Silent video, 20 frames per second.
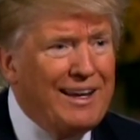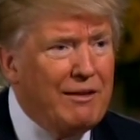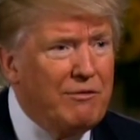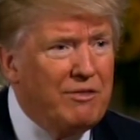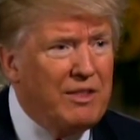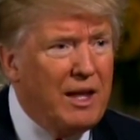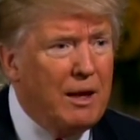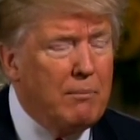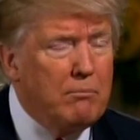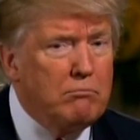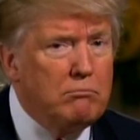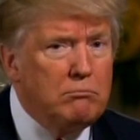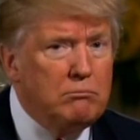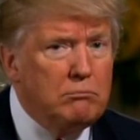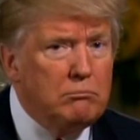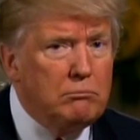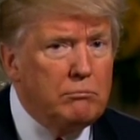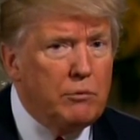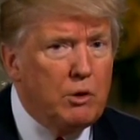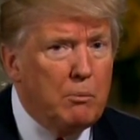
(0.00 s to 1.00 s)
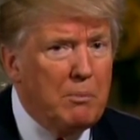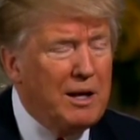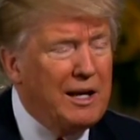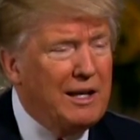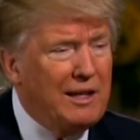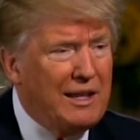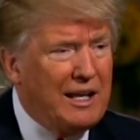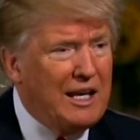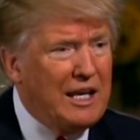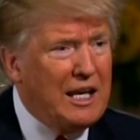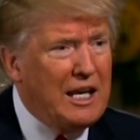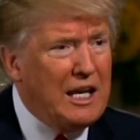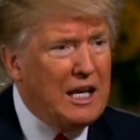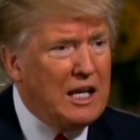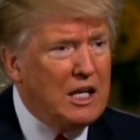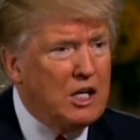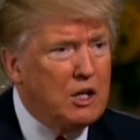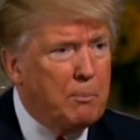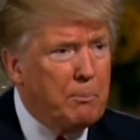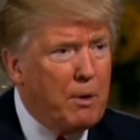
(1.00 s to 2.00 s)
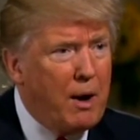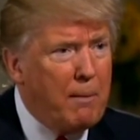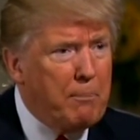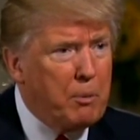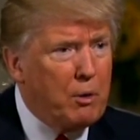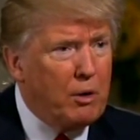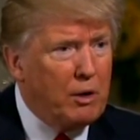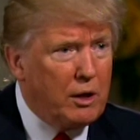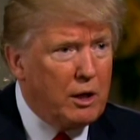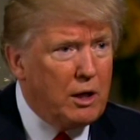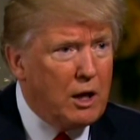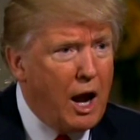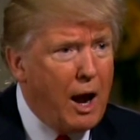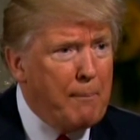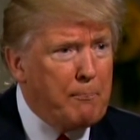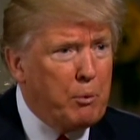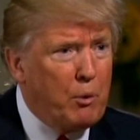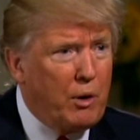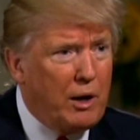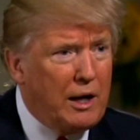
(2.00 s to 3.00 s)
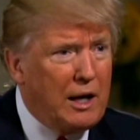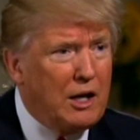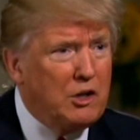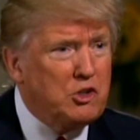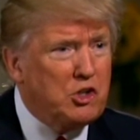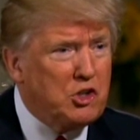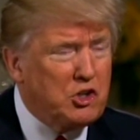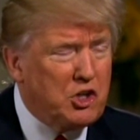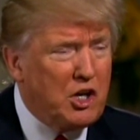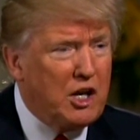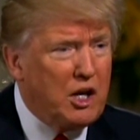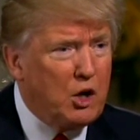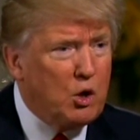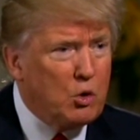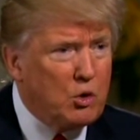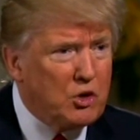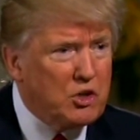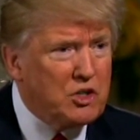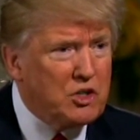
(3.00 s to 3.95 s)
give them the money they need to properly operate as a city or a